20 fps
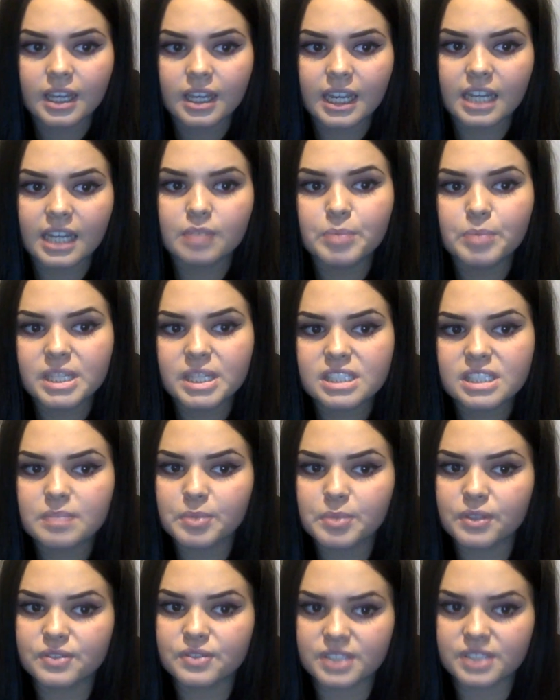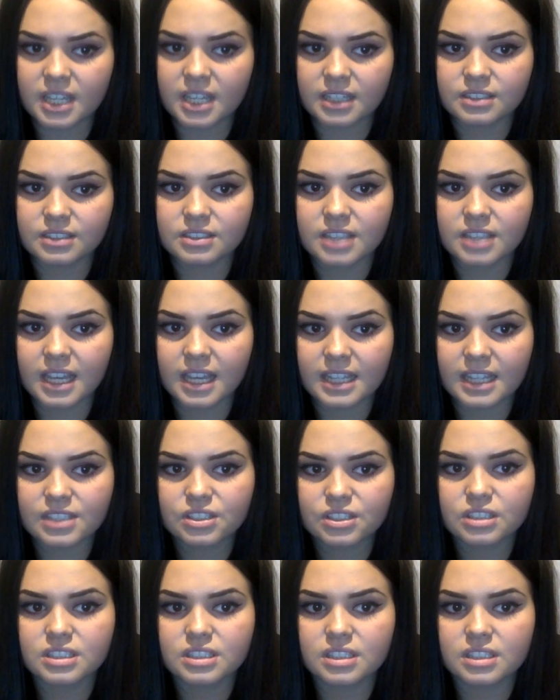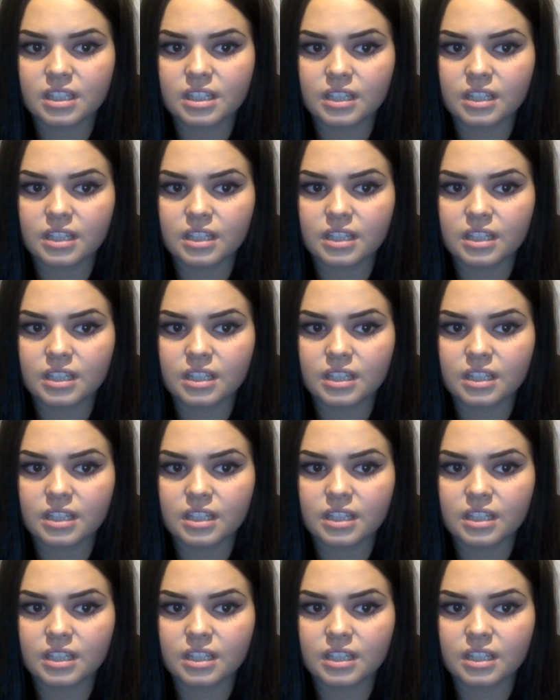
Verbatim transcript: In a bid to boost sales, ASOS